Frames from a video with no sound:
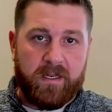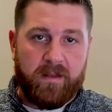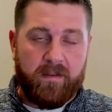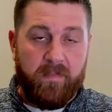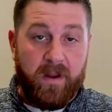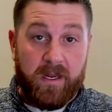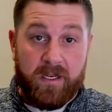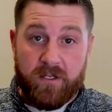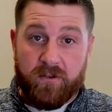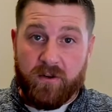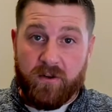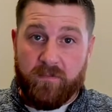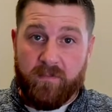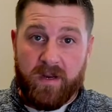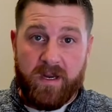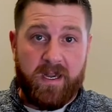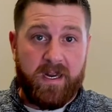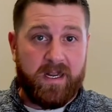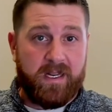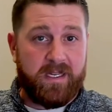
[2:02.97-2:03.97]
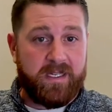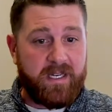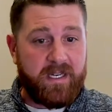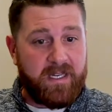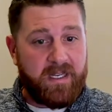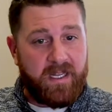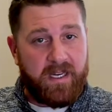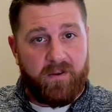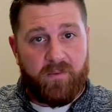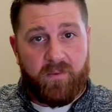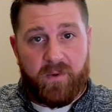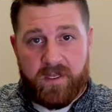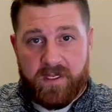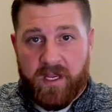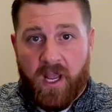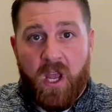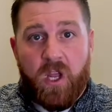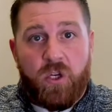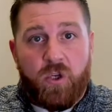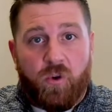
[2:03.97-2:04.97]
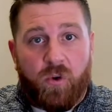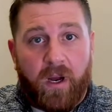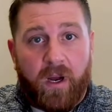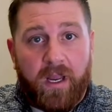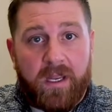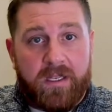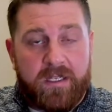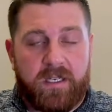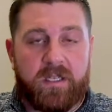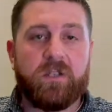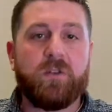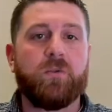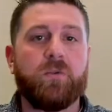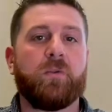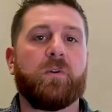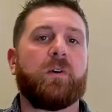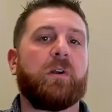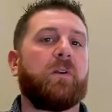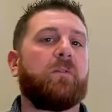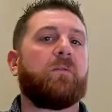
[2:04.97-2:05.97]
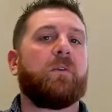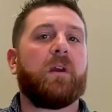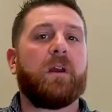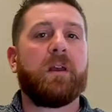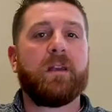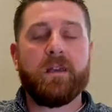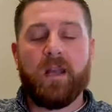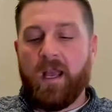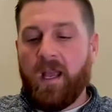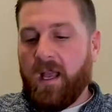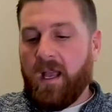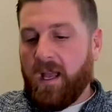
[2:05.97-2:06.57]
and the mainstream media said that it was transitory, right?